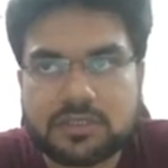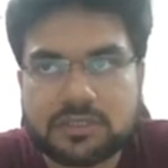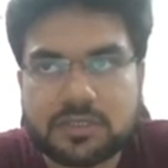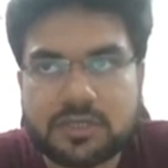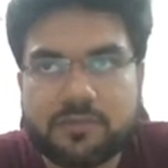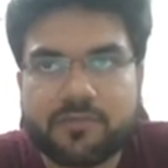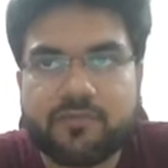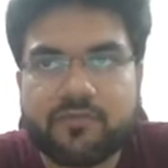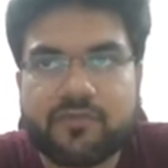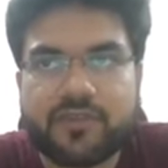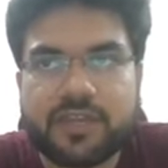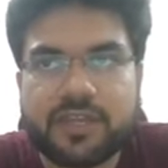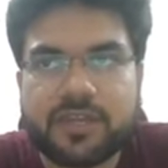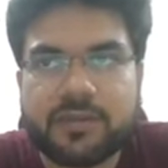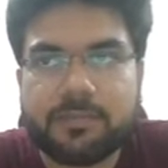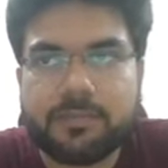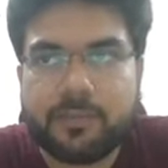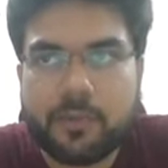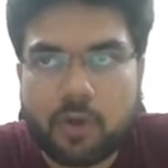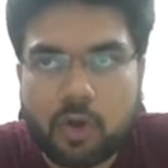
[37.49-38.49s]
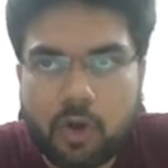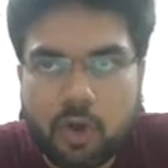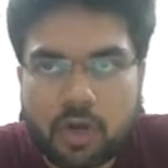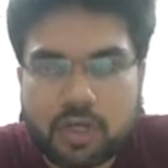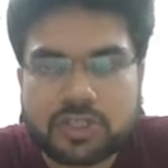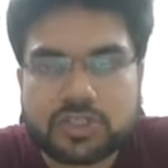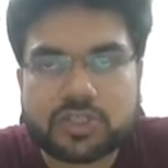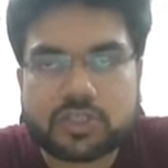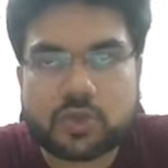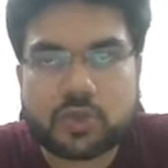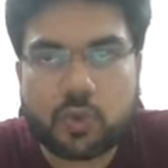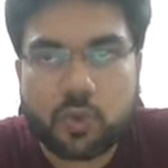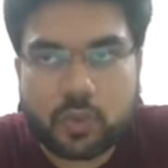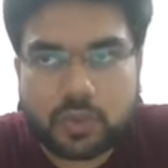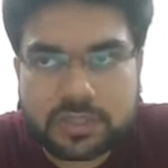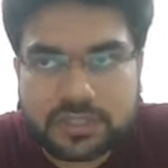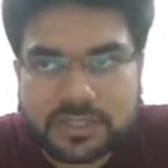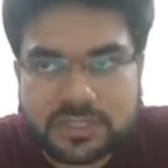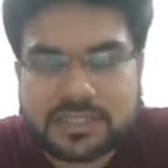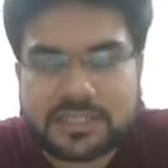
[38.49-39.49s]
some free blogs,
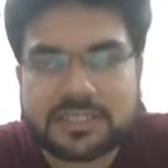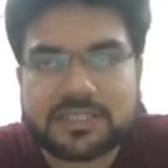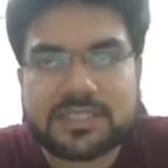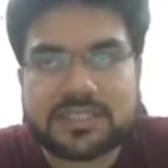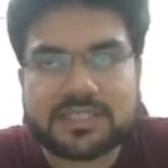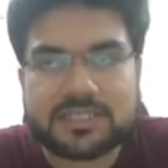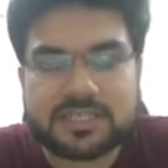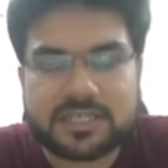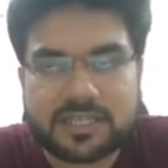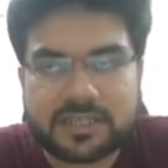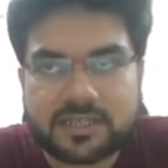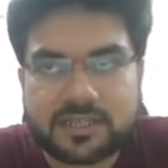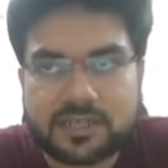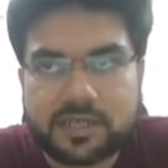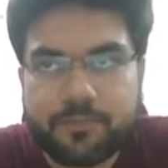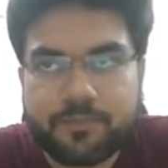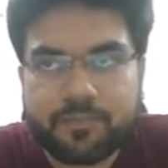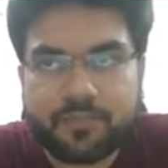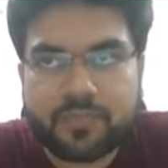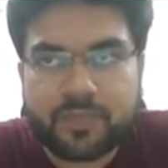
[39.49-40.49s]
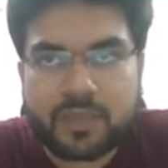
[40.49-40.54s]
courses, etc.,